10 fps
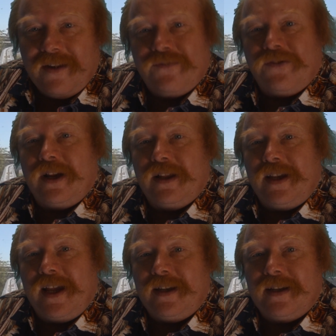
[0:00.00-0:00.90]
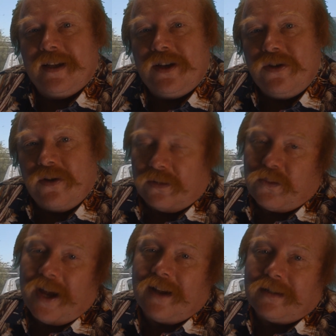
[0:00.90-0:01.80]
freely and not
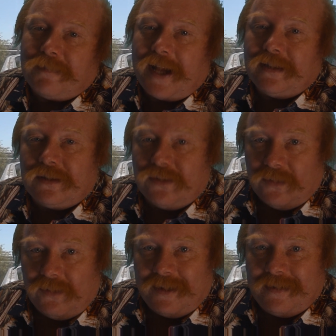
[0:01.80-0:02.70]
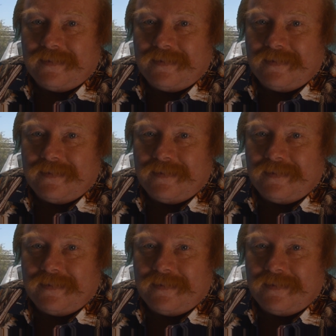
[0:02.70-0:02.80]
wear underpants at all,